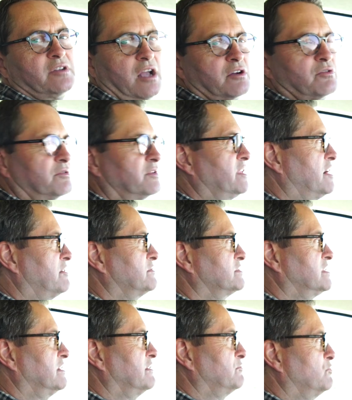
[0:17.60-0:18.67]
to talk when we're there. We're
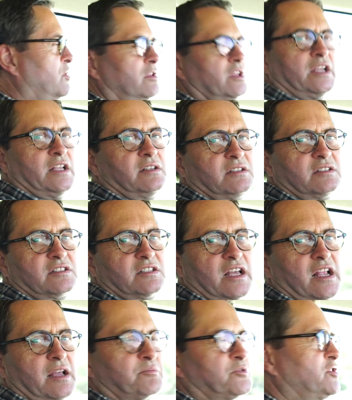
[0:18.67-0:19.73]
just going to roll in,
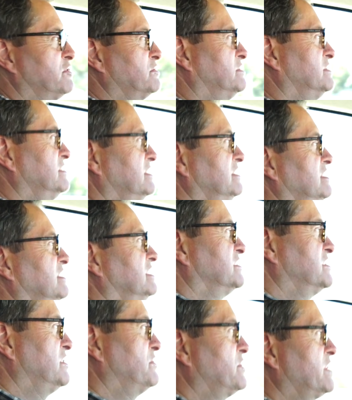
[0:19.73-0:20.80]
set up, shoot,
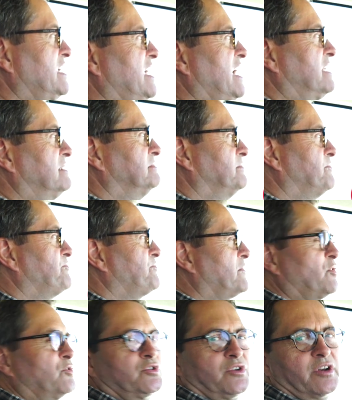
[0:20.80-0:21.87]
see what we can get.
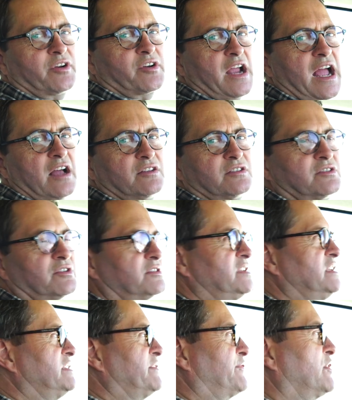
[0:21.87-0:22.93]
We're doing it at her house, so it's
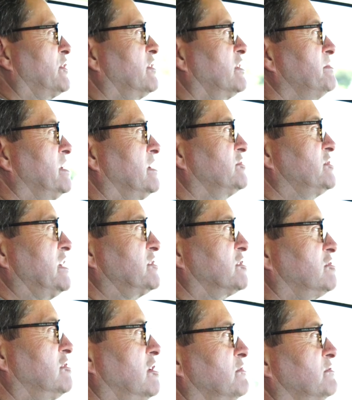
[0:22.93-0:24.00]
easy for her to be able to change her
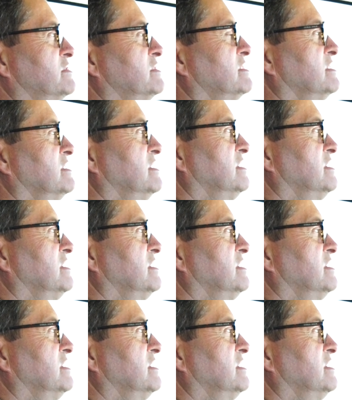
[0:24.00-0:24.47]
clothes.